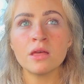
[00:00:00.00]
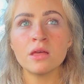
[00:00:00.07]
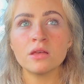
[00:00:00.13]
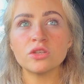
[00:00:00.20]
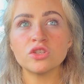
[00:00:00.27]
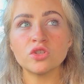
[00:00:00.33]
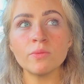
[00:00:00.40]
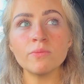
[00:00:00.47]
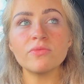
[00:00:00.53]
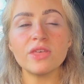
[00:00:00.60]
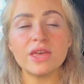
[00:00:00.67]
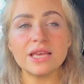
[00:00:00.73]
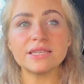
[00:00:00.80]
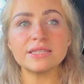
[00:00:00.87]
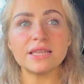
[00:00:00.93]
some
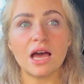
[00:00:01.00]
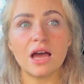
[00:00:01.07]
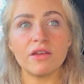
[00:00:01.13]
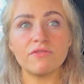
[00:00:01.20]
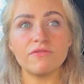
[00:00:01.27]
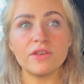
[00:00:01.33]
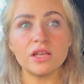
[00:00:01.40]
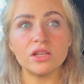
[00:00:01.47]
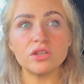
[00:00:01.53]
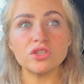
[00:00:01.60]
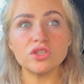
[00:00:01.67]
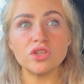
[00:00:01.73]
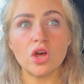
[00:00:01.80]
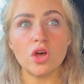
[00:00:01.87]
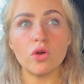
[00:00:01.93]
things that I feel
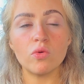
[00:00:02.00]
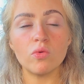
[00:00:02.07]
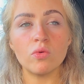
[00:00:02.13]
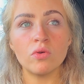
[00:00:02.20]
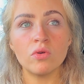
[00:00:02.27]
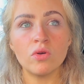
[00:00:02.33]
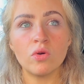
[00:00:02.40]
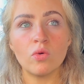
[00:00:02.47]
as though